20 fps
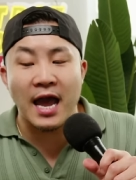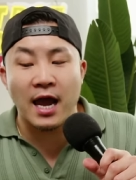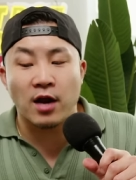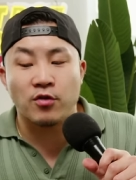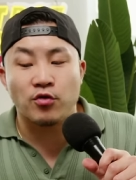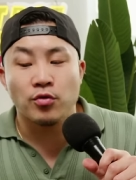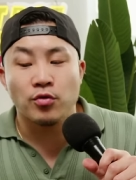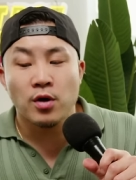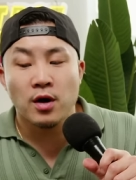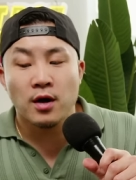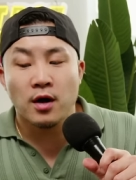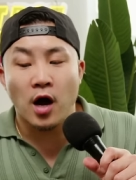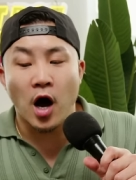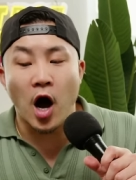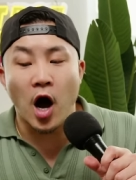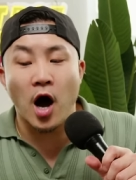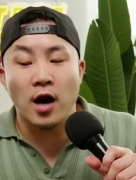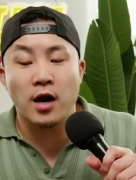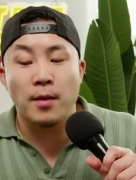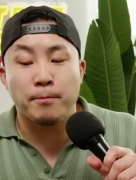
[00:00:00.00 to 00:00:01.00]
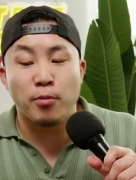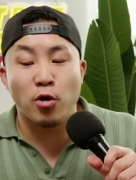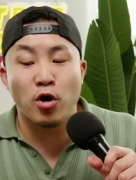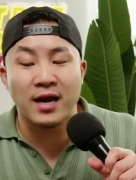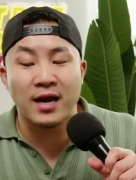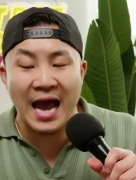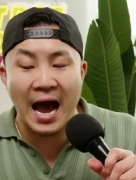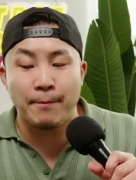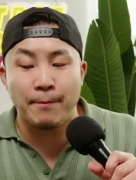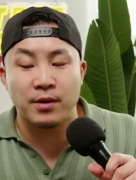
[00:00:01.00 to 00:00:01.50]
Andrew, on a per
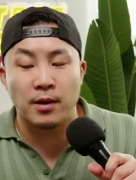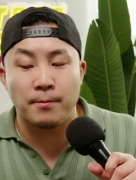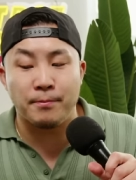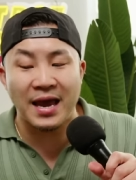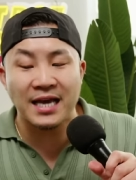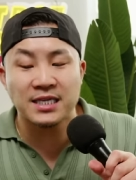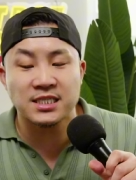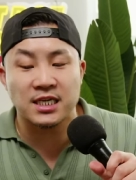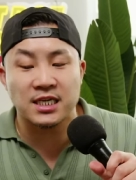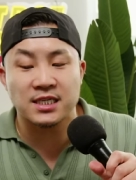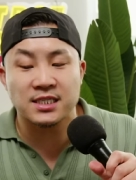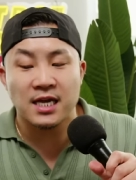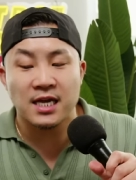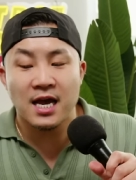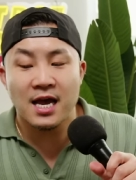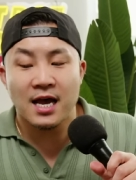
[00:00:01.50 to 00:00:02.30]
capita basis,